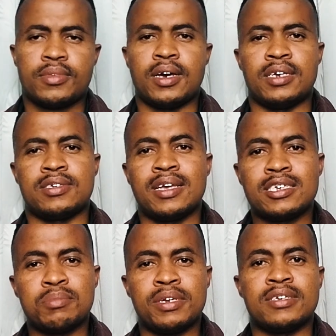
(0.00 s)
Guys,
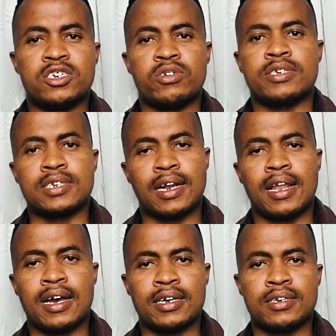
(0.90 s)
there's been a serious
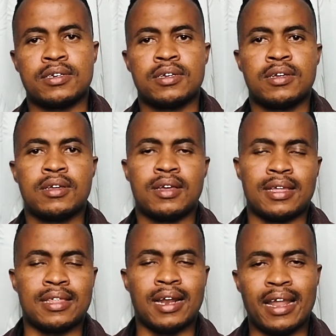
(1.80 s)
decline in
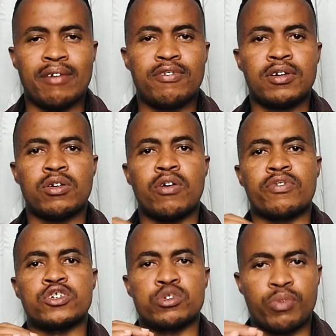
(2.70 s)
the level of
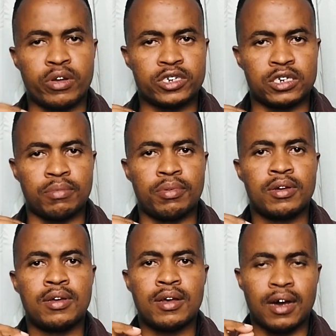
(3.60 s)
entrepreneurship
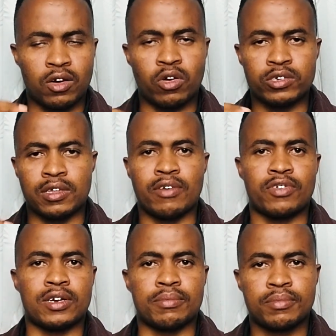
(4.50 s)
across South
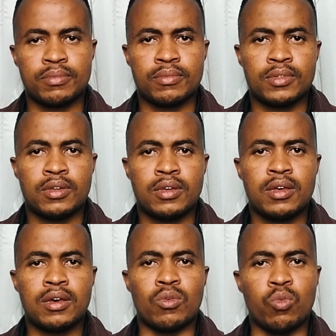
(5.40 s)
Africa.
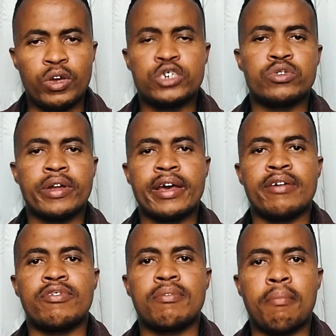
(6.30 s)
We do not
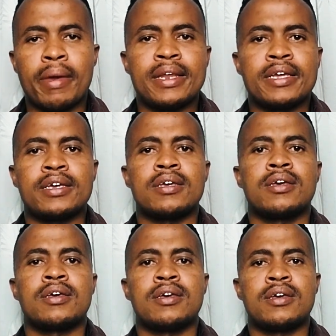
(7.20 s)
have many
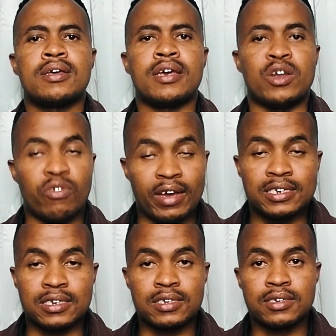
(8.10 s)

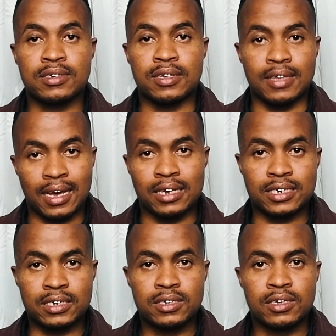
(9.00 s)
innovators in the country.